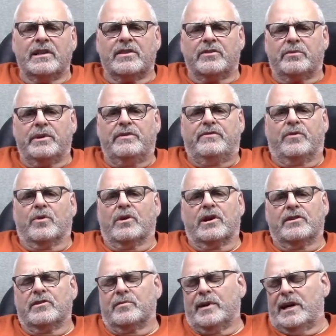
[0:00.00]

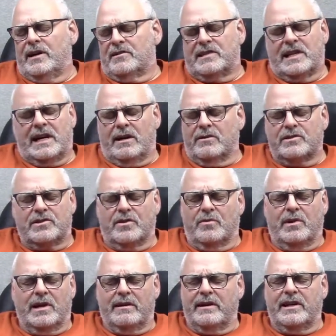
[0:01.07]
300-400 miles out. So
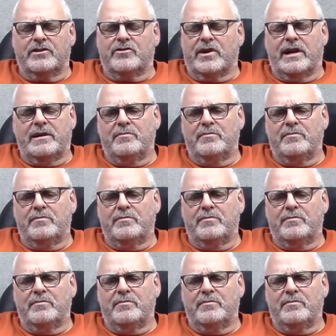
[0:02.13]
why don't I try